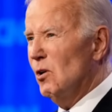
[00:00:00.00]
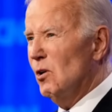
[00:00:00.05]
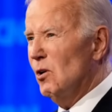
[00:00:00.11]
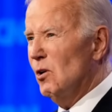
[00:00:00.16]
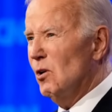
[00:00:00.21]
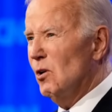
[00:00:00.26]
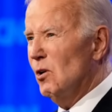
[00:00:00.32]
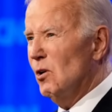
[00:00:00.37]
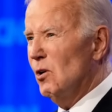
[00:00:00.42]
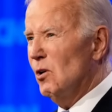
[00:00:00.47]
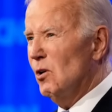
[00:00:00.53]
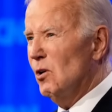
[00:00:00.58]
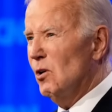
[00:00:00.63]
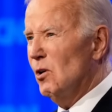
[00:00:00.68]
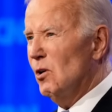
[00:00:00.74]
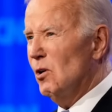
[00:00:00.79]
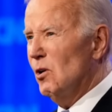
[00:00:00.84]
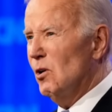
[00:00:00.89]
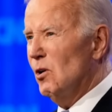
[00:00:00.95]

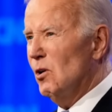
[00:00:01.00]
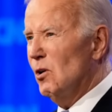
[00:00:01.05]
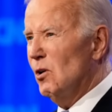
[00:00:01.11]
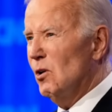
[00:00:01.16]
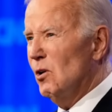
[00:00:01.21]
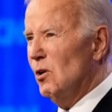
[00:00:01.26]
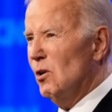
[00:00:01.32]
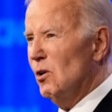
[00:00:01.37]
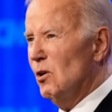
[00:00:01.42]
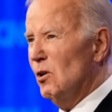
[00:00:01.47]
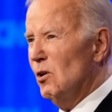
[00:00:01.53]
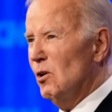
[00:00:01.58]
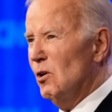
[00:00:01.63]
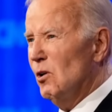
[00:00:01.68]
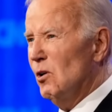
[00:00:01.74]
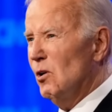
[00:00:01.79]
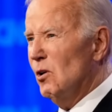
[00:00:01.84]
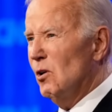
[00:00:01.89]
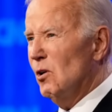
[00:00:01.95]

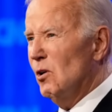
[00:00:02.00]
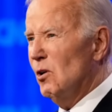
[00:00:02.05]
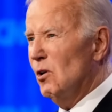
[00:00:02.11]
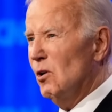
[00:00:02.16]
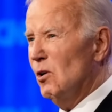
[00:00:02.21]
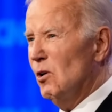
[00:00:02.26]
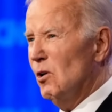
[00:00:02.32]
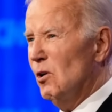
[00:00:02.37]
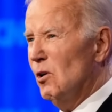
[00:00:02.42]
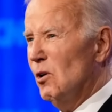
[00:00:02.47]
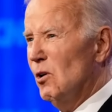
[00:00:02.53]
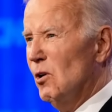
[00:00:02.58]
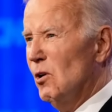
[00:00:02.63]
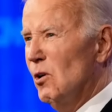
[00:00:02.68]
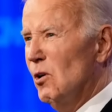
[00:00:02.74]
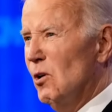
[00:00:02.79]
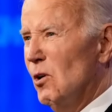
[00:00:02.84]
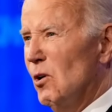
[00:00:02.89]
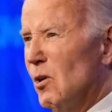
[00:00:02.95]

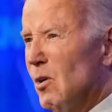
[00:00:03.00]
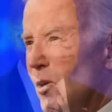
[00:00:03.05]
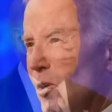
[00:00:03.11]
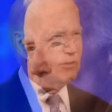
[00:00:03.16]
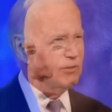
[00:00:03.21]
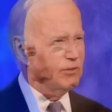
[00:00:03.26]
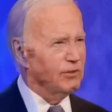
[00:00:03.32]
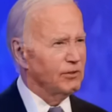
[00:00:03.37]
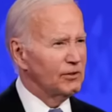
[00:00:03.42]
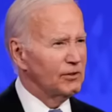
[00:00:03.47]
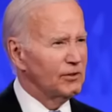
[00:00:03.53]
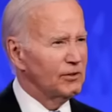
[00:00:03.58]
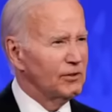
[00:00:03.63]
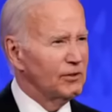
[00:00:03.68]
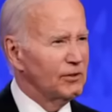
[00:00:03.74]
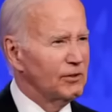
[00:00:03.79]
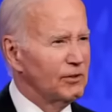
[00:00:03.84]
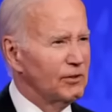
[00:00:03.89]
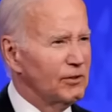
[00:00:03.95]

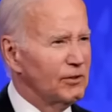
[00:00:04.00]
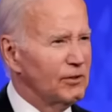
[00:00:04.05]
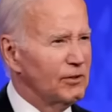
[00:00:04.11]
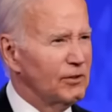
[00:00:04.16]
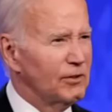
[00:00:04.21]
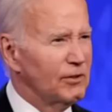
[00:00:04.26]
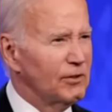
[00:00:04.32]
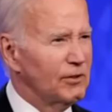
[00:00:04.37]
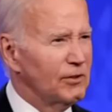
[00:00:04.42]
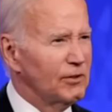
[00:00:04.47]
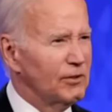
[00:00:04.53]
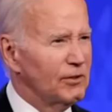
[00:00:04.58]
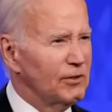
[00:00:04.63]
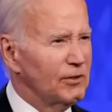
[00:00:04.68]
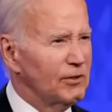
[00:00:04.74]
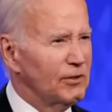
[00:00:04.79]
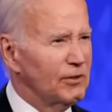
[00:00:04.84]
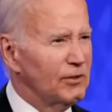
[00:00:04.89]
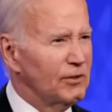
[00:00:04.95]

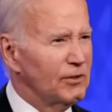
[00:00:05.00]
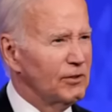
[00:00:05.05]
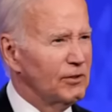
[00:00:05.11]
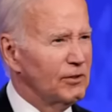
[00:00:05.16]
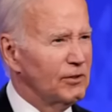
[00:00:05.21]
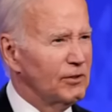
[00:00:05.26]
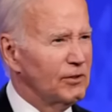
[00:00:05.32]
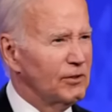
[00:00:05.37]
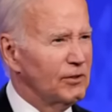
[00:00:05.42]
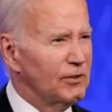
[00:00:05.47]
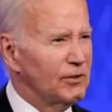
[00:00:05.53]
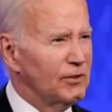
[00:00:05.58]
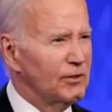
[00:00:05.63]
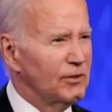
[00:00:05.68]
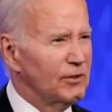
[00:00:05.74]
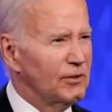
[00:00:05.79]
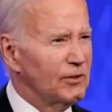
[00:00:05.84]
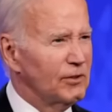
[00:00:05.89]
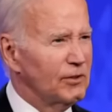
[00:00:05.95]

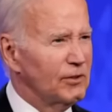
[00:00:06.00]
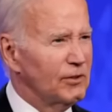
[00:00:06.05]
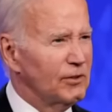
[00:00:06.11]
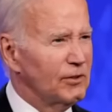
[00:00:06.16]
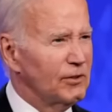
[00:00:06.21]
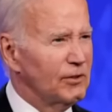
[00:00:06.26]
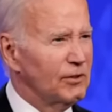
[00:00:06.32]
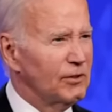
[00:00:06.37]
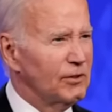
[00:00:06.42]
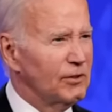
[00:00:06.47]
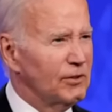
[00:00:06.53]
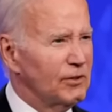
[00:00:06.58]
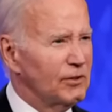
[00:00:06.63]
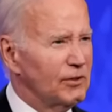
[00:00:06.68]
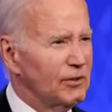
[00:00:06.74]
No words are spoken by the person on screen.